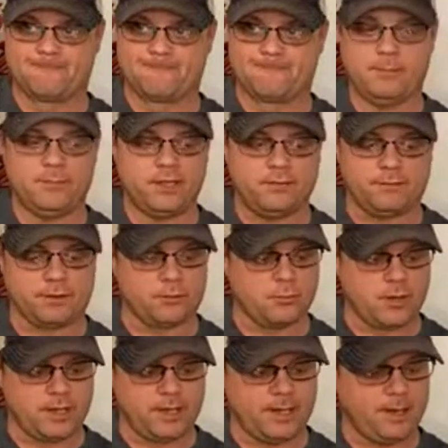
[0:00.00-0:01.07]
I'm giving
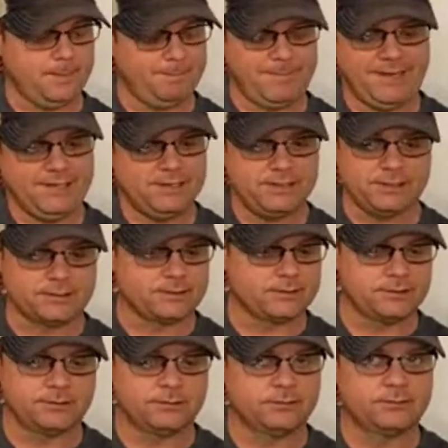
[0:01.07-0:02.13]
away paintings.